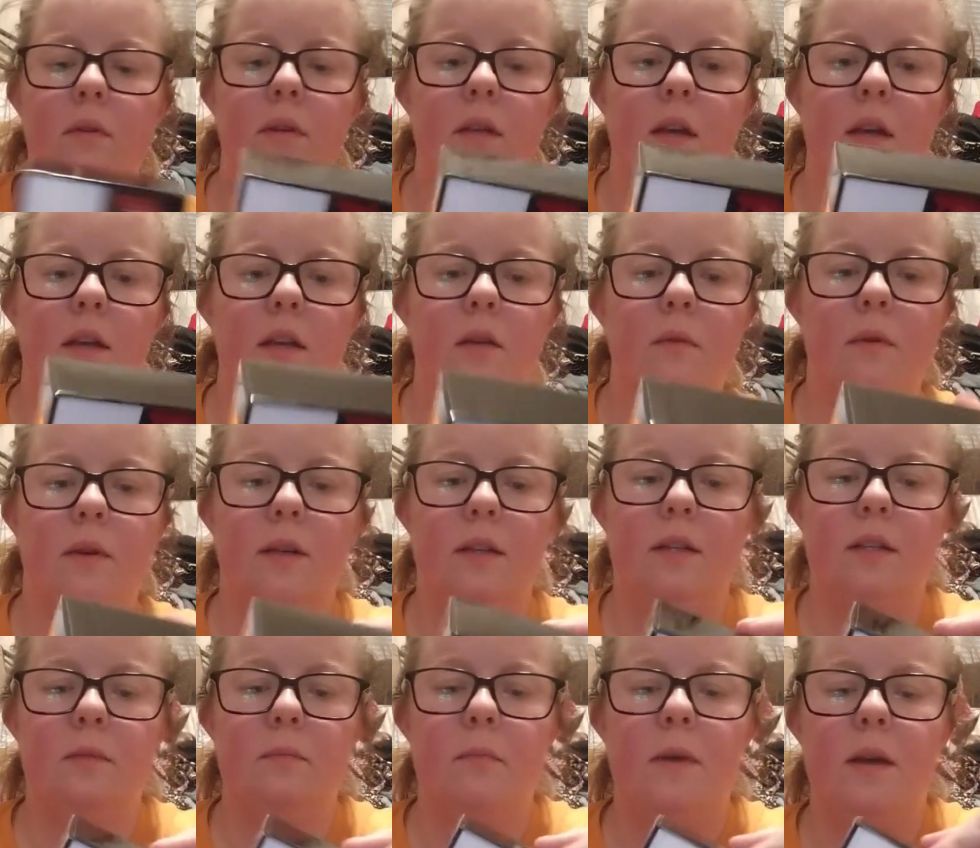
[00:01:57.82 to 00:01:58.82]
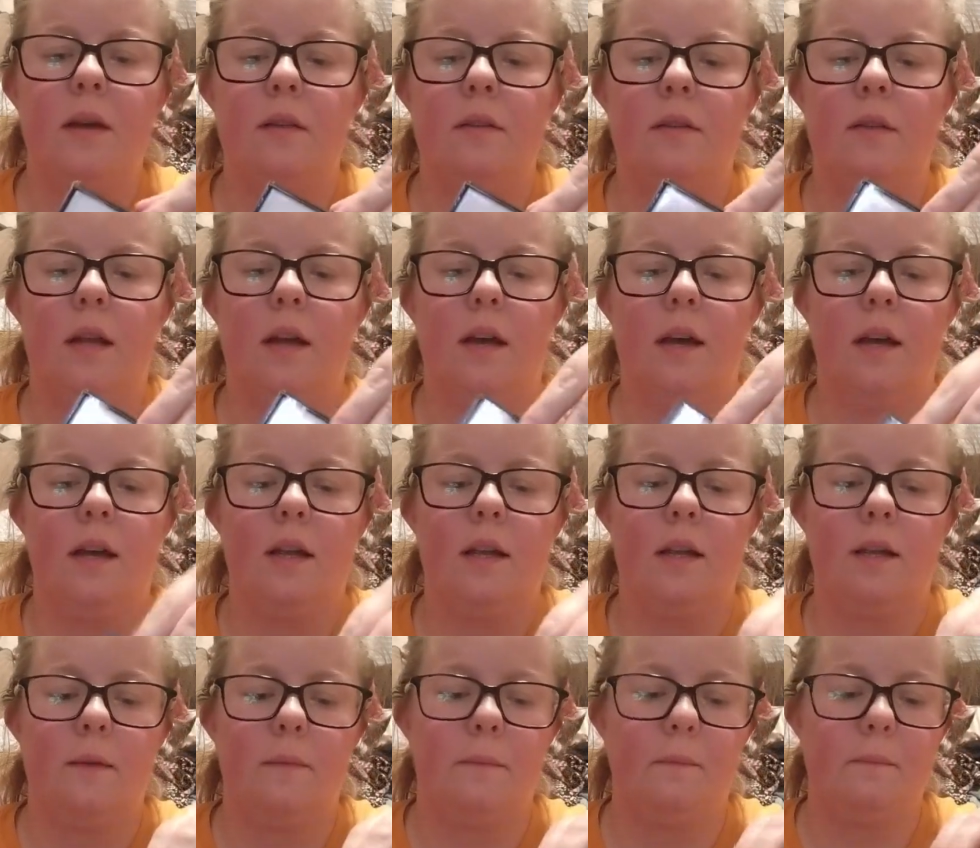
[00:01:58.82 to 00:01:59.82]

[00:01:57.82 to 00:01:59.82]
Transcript: will tell you what it smells like.